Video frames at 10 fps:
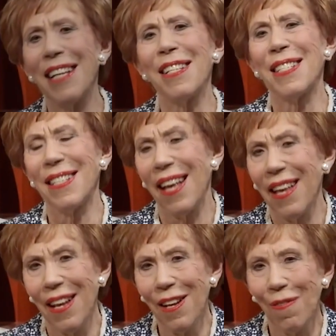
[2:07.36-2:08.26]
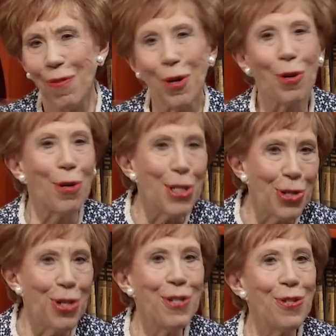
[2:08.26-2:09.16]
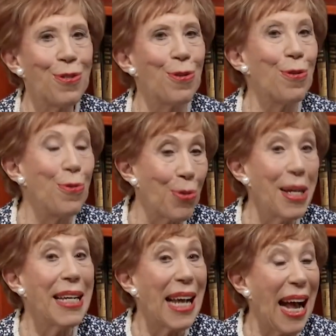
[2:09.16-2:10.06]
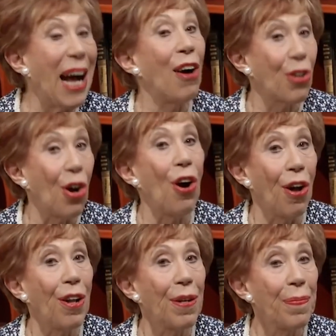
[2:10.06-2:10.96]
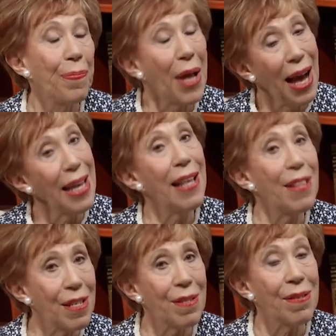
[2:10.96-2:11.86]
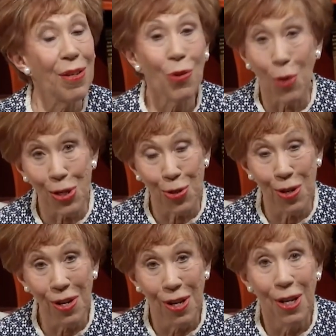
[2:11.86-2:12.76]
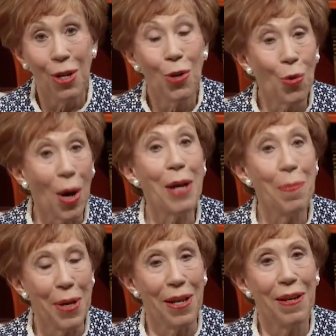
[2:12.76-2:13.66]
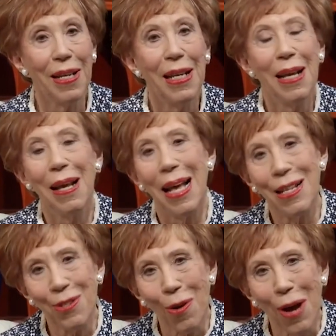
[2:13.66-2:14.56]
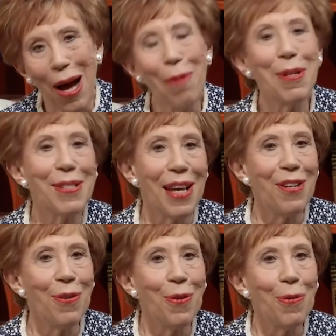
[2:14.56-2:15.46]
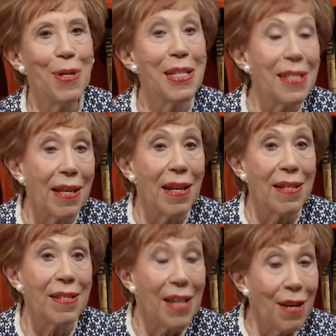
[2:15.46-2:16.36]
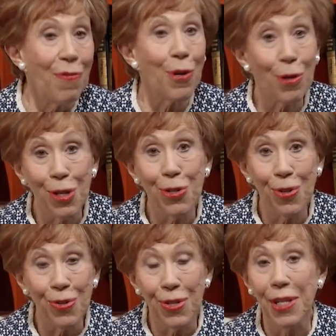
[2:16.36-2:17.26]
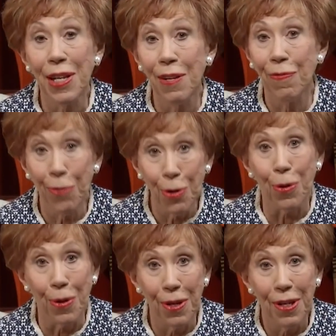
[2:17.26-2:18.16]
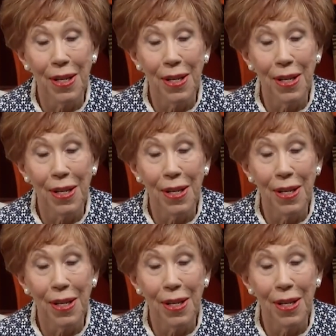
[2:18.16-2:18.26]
it a sin for Christians to drink alcohol? I get this question quite a bit. And so I would say to you, is it a sin for Christians to eat food?